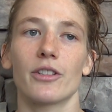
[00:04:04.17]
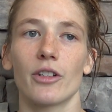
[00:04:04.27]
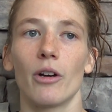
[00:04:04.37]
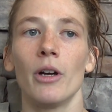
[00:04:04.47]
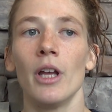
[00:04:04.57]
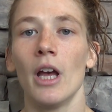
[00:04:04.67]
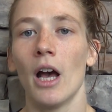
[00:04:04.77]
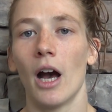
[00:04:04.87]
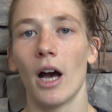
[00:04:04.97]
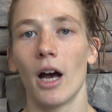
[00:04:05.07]
And so
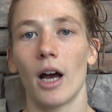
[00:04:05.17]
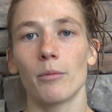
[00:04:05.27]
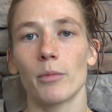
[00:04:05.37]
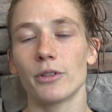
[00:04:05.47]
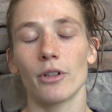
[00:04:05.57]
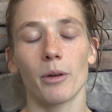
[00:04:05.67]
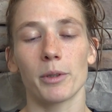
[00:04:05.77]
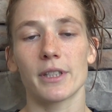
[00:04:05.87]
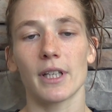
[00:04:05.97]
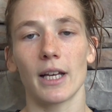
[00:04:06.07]
I'm
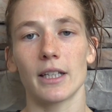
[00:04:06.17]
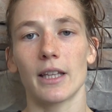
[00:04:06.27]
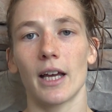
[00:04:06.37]
excited